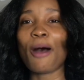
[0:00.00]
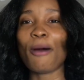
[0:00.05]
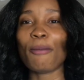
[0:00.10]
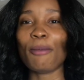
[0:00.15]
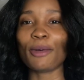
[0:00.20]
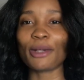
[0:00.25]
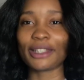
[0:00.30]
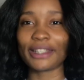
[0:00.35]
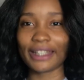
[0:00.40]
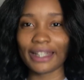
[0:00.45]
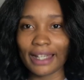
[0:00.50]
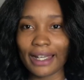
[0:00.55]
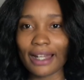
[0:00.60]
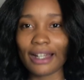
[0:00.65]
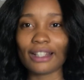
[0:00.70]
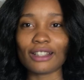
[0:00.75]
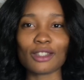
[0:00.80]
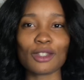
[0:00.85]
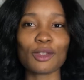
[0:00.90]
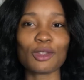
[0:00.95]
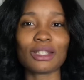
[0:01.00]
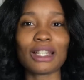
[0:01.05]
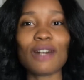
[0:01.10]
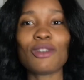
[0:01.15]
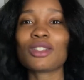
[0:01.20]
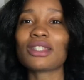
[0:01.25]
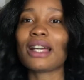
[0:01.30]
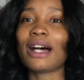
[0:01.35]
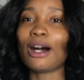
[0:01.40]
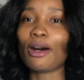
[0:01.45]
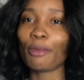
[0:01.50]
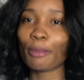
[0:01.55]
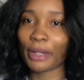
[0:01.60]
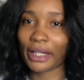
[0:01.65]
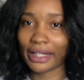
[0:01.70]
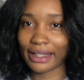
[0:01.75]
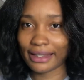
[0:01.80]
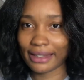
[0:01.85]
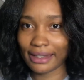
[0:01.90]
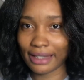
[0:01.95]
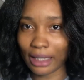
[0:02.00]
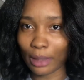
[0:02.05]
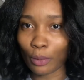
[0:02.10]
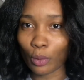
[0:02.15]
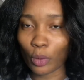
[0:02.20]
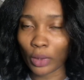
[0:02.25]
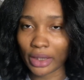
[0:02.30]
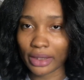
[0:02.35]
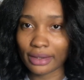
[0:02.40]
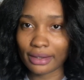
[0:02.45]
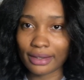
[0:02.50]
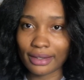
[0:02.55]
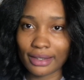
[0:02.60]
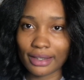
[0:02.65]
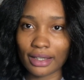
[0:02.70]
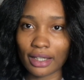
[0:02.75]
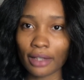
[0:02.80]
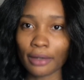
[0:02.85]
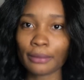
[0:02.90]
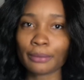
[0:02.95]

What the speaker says: But yeah, so that was how my exam went.